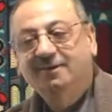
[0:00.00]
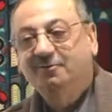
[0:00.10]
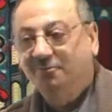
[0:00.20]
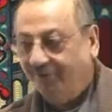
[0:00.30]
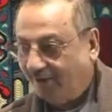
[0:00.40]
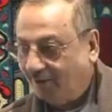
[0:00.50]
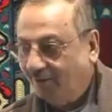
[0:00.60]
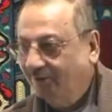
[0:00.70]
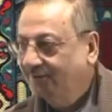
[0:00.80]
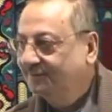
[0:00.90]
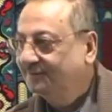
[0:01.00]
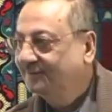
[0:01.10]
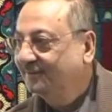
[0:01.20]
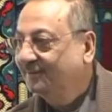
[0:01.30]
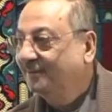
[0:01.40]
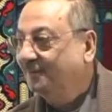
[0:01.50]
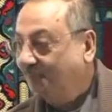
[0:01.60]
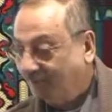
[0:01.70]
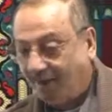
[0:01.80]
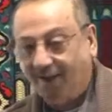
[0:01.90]
Fi'lun,
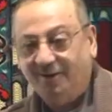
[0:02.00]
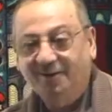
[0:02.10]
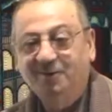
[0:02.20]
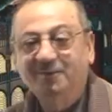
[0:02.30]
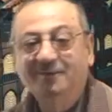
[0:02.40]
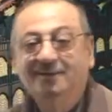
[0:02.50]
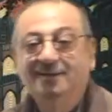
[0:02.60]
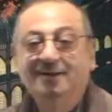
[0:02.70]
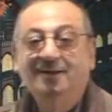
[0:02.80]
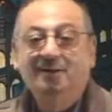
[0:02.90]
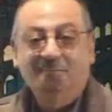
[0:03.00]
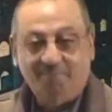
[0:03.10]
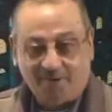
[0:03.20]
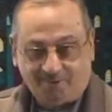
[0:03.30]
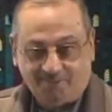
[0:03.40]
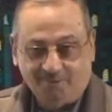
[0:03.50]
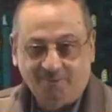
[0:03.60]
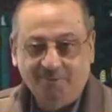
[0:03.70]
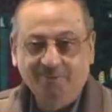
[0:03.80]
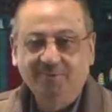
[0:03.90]
mudari'un,
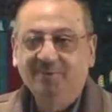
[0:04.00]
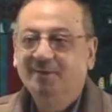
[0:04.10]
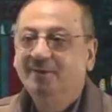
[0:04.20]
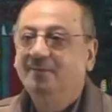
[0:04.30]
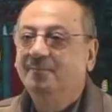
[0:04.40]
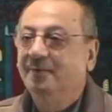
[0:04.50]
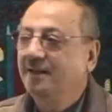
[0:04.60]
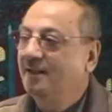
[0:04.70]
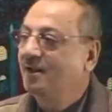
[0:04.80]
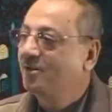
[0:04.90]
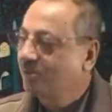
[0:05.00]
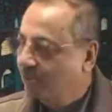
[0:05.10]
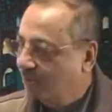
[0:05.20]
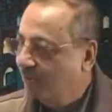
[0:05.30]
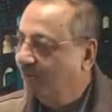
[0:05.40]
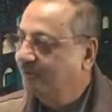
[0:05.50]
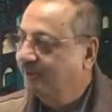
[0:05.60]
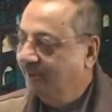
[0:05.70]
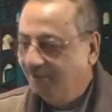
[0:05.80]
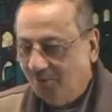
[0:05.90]
marfu'un, bi
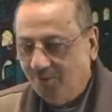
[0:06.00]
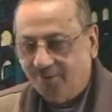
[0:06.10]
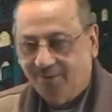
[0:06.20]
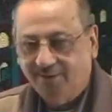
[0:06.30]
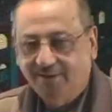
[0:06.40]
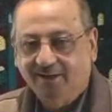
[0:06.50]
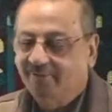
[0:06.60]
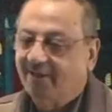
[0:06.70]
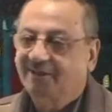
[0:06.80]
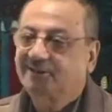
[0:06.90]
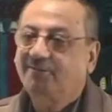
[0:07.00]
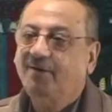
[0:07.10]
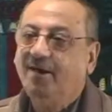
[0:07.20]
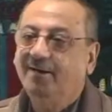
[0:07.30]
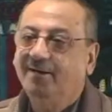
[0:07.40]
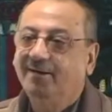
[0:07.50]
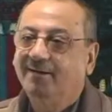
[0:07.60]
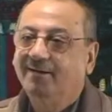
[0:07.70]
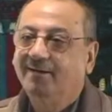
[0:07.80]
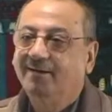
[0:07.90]
thubuti nun. Where is the file?
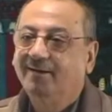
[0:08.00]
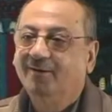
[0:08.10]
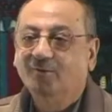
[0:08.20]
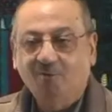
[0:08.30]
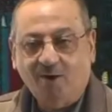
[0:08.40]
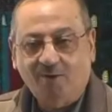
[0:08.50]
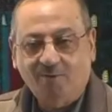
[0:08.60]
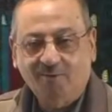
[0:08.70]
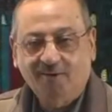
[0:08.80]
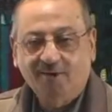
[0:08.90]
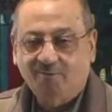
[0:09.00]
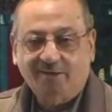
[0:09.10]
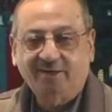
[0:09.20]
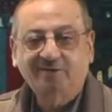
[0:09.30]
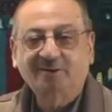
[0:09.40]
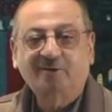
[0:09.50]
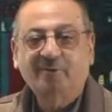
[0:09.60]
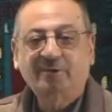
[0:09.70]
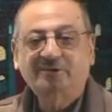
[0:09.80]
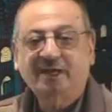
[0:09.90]
Wow. What does it
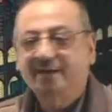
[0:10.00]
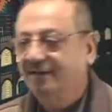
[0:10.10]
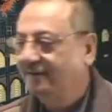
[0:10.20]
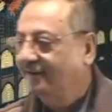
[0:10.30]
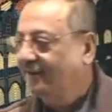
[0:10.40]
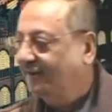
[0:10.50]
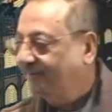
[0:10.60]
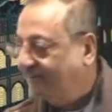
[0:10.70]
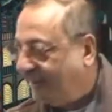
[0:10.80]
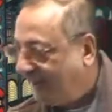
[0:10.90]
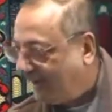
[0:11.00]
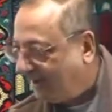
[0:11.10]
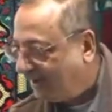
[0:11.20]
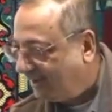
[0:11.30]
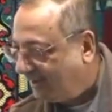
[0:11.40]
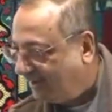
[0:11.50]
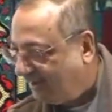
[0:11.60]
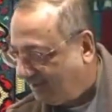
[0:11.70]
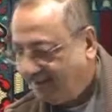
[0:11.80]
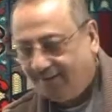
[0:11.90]
represent? They.
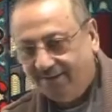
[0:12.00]
Huh?